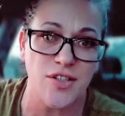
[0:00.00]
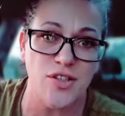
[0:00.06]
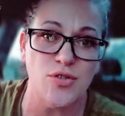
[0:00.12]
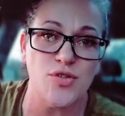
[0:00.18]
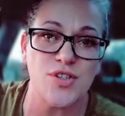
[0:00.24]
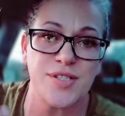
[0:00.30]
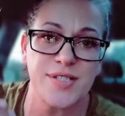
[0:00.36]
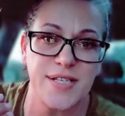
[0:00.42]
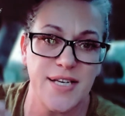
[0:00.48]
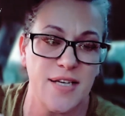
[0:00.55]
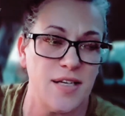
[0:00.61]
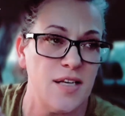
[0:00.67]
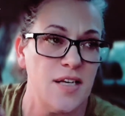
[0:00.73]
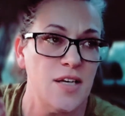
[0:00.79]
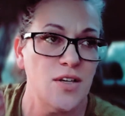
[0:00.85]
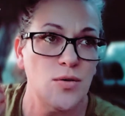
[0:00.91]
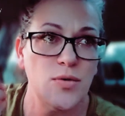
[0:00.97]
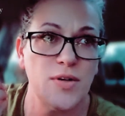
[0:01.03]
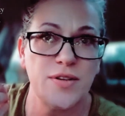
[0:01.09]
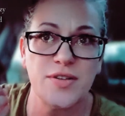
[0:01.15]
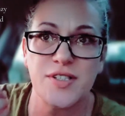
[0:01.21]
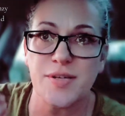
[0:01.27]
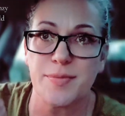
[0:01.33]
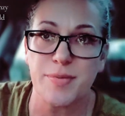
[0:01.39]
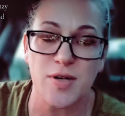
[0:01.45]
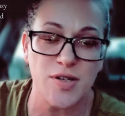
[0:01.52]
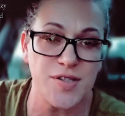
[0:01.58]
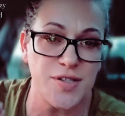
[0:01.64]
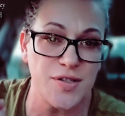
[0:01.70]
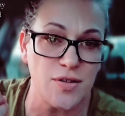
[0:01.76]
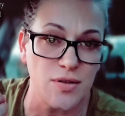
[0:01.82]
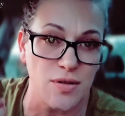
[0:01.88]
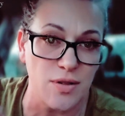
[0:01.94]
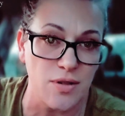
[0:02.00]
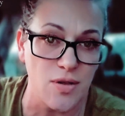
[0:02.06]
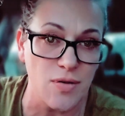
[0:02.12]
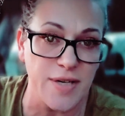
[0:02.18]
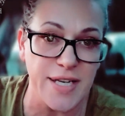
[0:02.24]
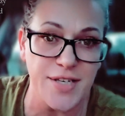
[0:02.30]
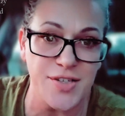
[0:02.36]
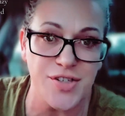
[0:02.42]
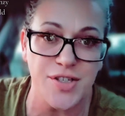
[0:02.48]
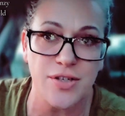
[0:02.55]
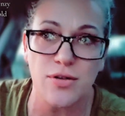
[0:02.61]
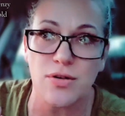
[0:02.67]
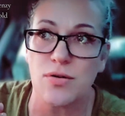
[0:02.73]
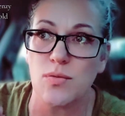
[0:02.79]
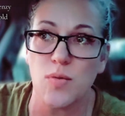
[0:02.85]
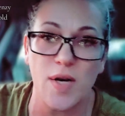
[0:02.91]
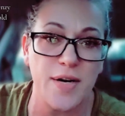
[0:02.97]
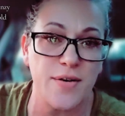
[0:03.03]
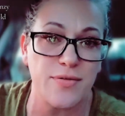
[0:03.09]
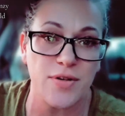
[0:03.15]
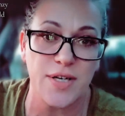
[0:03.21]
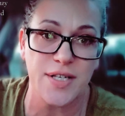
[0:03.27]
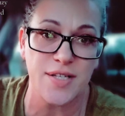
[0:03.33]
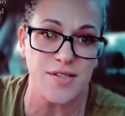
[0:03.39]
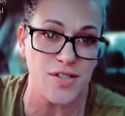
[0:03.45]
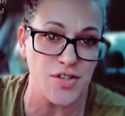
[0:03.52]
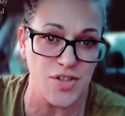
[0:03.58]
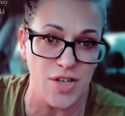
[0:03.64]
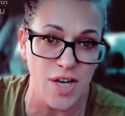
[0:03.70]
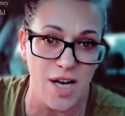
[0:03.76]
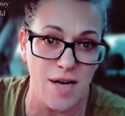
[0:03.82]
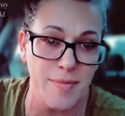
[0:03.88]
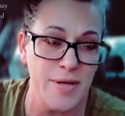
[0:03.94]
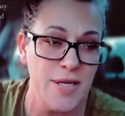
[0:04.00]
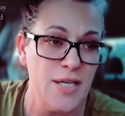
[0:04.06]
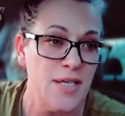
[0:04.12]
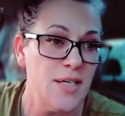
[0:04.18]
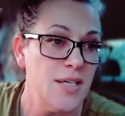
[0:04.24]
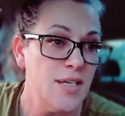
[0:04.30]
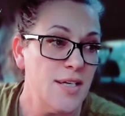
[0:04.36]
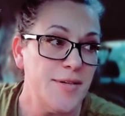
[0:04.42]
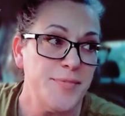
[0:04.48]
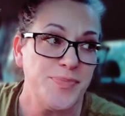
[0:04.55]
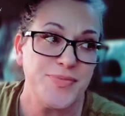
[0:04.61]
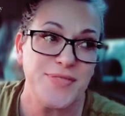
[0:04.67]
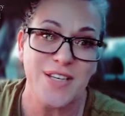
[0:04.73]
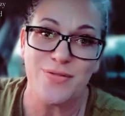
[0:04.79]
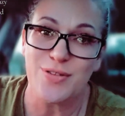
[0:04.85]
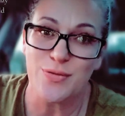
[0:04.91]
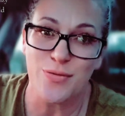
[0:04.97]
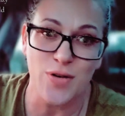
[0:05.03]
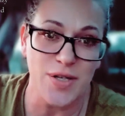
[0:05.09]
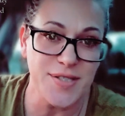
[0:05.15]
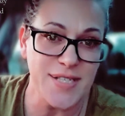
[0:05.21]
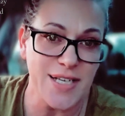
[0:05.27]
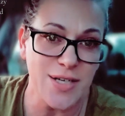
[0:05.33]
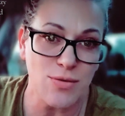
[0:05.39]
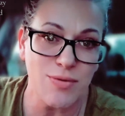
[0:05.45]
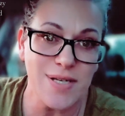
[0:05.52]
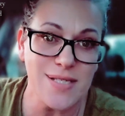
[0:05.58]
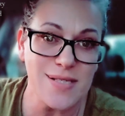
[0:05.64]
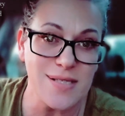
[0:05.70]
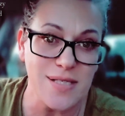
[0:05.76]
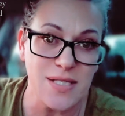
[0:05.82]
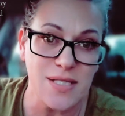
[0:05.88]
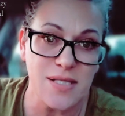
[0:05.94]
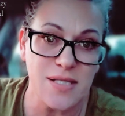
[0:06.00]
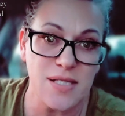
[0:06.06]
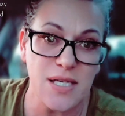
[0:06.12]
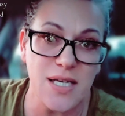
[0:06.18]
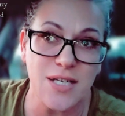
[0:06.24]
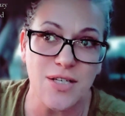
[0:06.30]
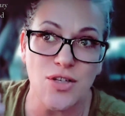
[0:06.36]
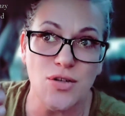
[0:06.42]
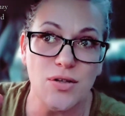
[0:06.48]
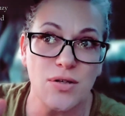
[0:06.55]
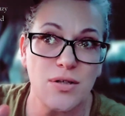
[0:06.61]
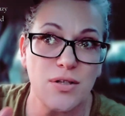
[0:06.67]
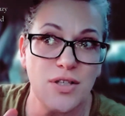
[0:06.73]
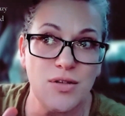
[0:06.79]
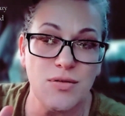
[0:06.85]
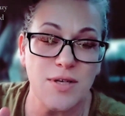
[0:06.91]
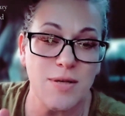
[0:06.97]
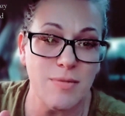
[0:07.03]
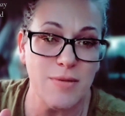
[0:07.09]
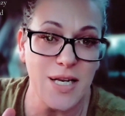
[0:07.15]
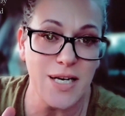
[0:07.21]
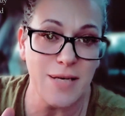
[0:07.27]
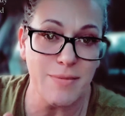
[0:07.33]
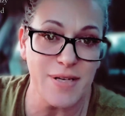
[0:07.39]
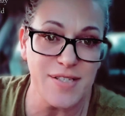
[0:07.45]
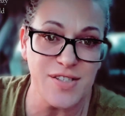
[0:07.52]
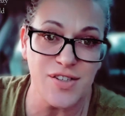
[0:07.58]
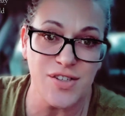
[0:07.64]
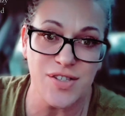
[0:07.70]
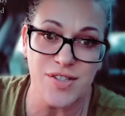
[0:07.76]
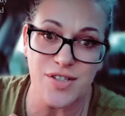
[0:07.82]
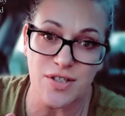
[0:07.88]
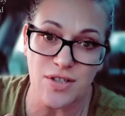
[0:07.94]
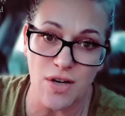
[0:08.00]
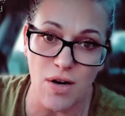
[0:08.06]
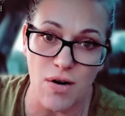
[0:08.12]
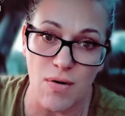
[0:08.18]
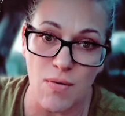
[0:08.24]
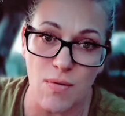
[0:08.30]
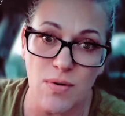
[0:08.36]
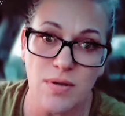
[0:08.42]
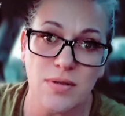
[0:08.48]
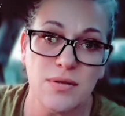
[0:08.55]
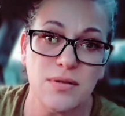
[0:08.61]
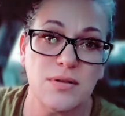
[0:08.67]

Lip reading: You just can't, whether it's a person or a location or whatever it is, a job, if it falls out of resonance and you keep getting messages to go,